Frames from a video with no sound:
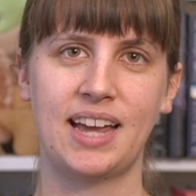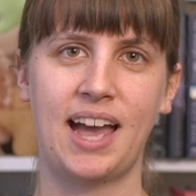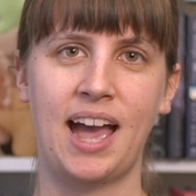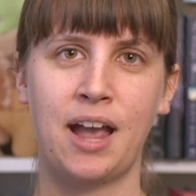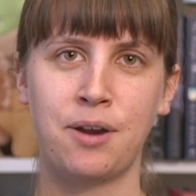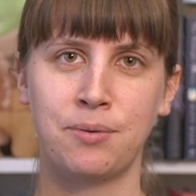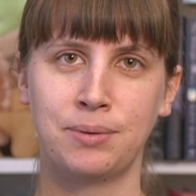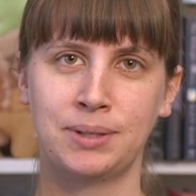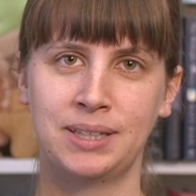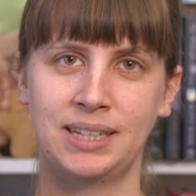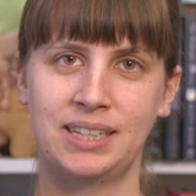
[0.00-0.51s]
I
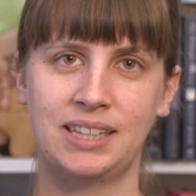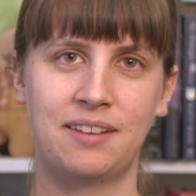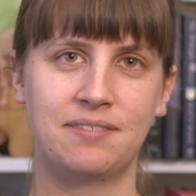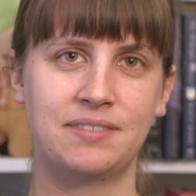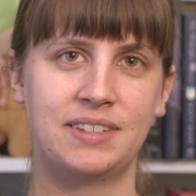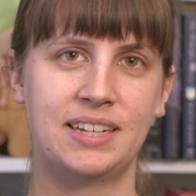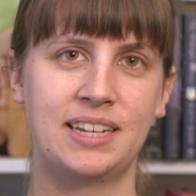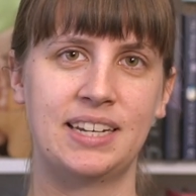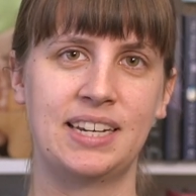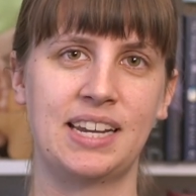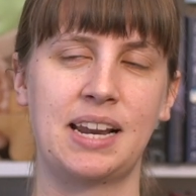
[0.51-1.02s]
really loved
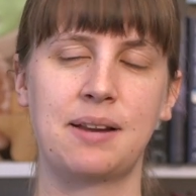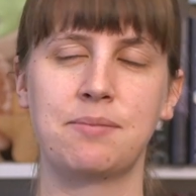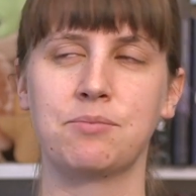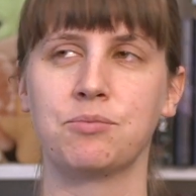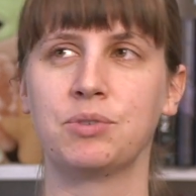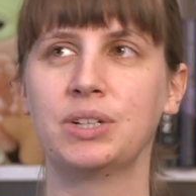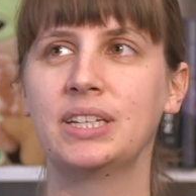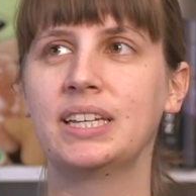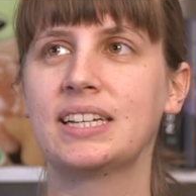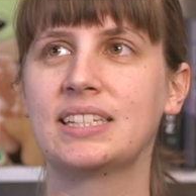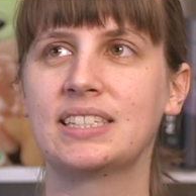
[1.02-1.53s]
it, and I'm
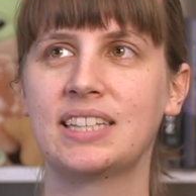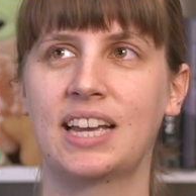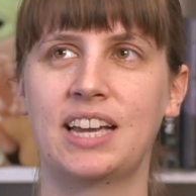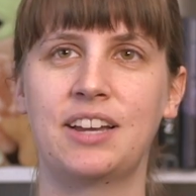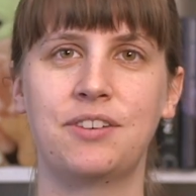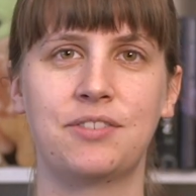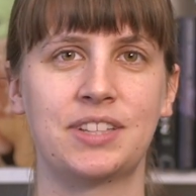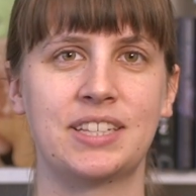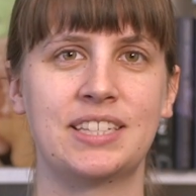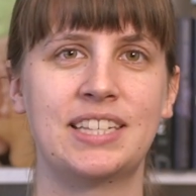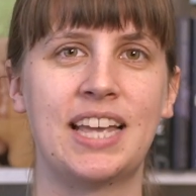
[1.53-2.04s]
really excited
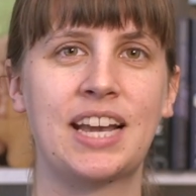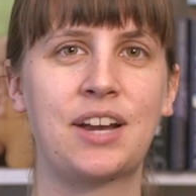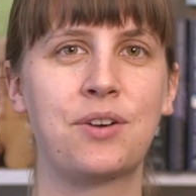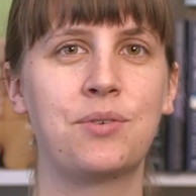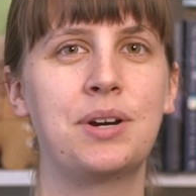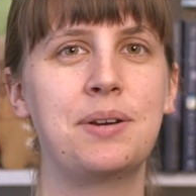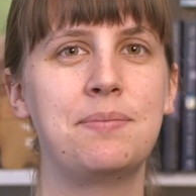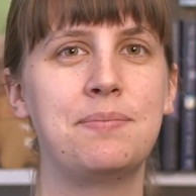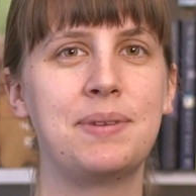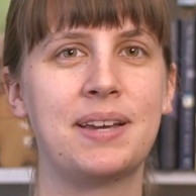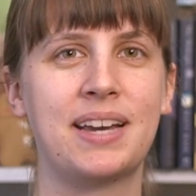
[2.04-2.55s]
for the second
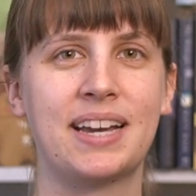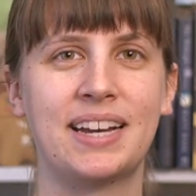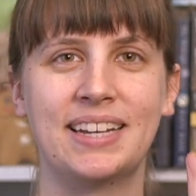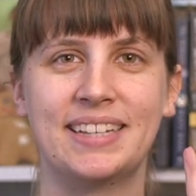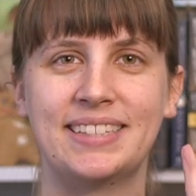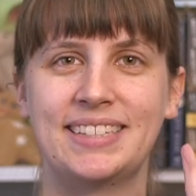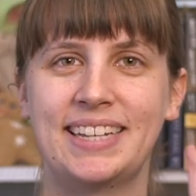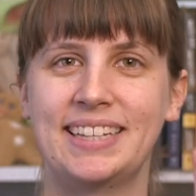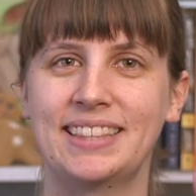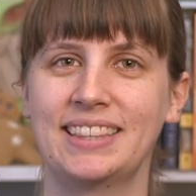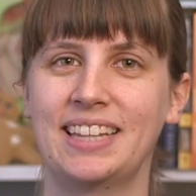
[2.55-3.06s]
one because
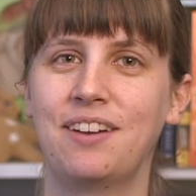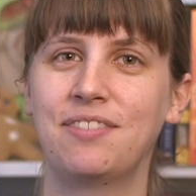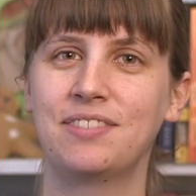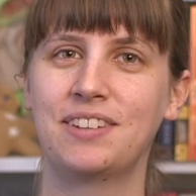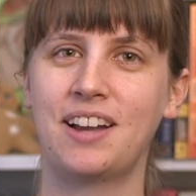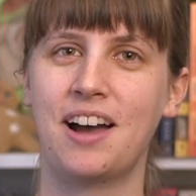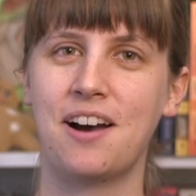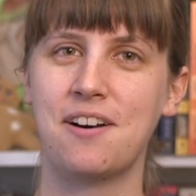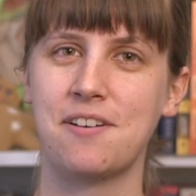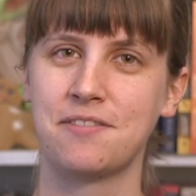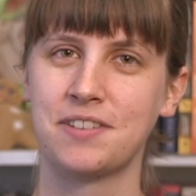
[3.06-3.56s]
it left
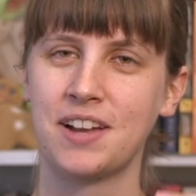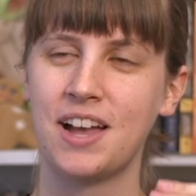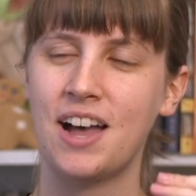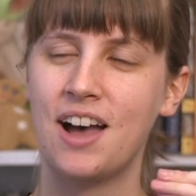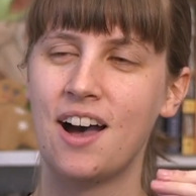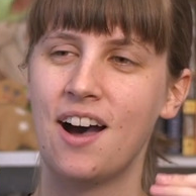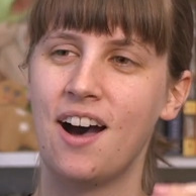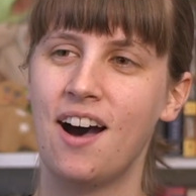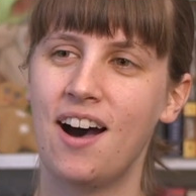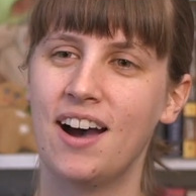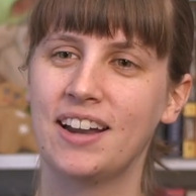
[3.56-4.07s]
off
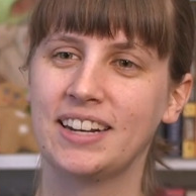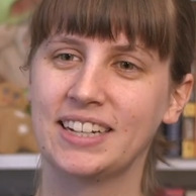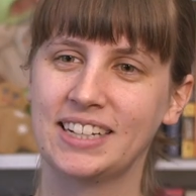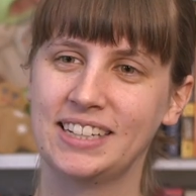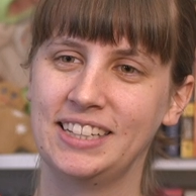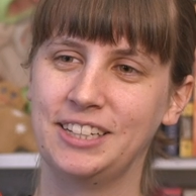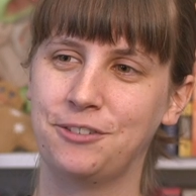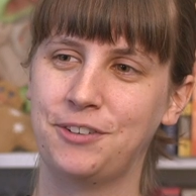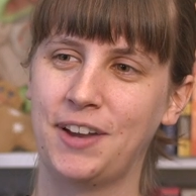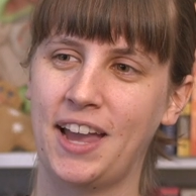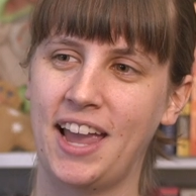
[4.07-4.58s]
on a
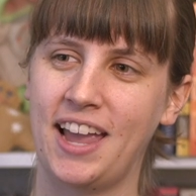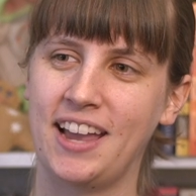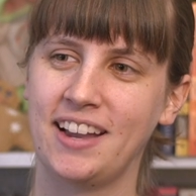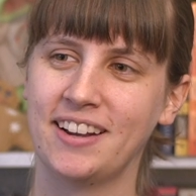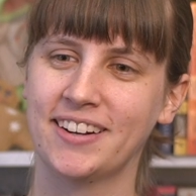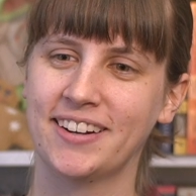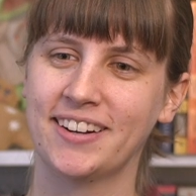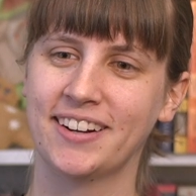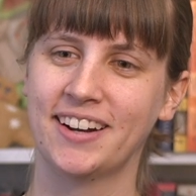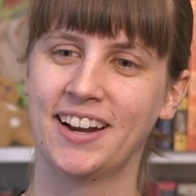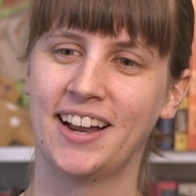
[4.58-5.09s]

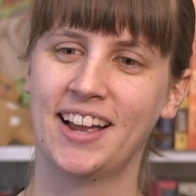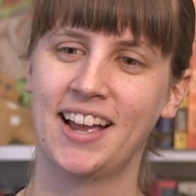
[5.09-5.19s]
cliffhanger,